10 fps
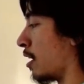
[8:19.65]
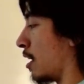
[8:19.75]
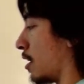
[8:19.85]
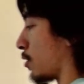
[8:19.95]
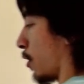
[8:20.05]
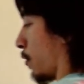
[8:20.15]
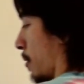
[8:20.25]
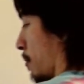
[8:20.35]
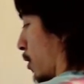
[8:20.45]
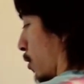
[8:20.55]
So if we
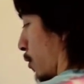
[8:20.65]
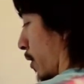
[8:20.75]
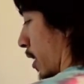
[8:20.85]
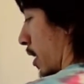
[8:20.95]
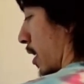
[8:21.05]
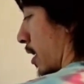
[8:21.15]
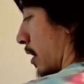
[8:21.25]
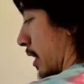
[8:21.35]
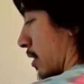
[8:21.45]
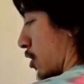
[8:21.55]
move
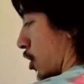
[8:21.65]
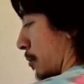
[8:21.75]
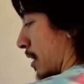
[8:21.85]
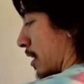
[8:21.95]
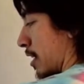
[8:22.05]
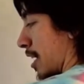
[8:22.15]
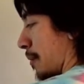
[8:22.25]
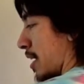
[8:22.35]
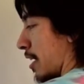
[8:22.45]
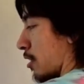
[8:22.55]
this term in the
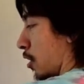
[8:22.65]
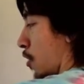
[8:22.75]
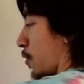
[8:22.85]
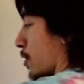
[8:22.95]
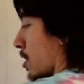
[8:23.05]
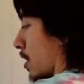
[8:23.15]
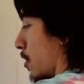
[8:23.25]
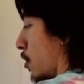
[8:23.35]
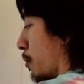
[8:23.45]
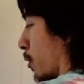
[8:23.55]
denominator over to the
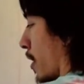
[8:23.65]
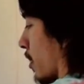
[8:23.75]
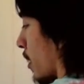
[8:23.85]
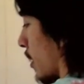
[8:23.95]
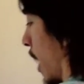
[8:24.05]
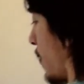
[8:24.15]
numerator on the left